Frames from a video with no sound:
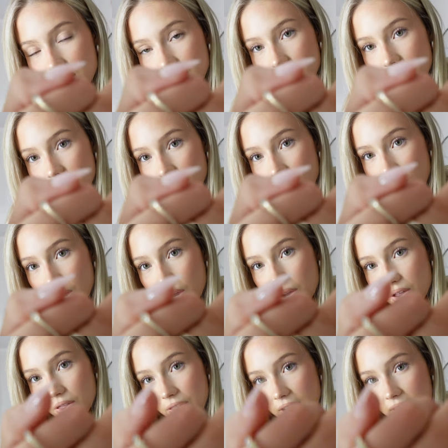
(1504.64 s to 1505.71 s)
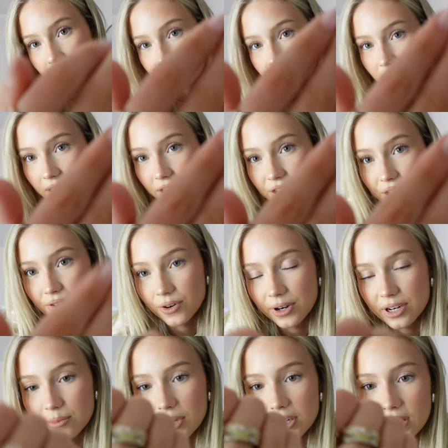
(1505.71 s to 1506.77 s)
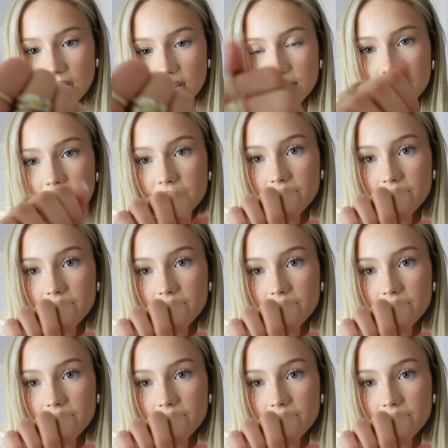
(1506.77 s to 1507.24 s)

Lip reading: no, that has literally ruined my day.